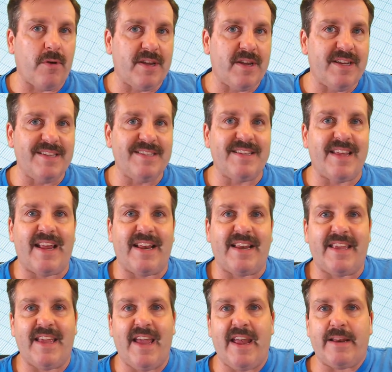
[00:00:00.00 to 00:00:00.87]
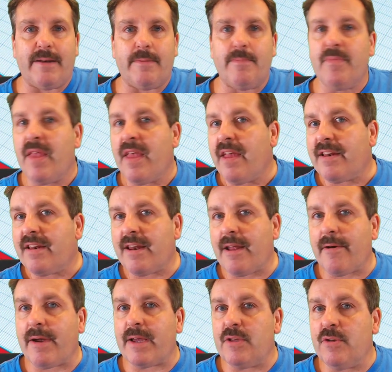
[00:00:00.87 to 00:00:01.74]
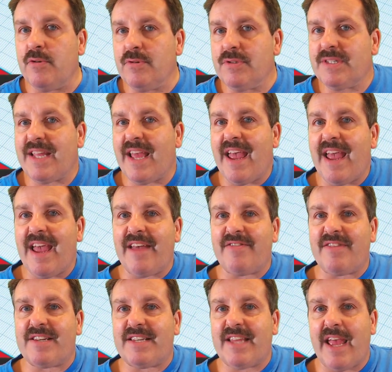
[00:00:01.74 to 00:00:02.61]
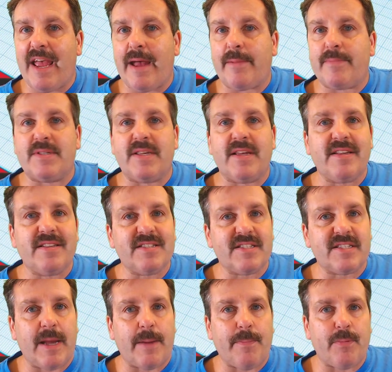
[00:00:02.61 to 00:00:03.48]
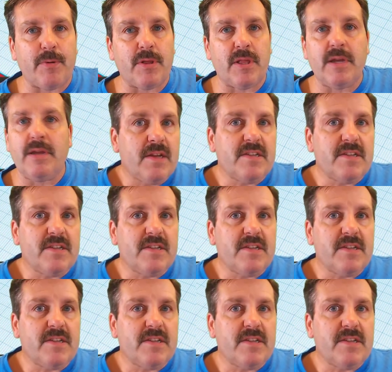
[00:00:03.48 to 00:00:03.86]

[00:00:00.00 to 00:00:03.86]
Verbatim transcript: is 88. Now I used to add the tabs separately.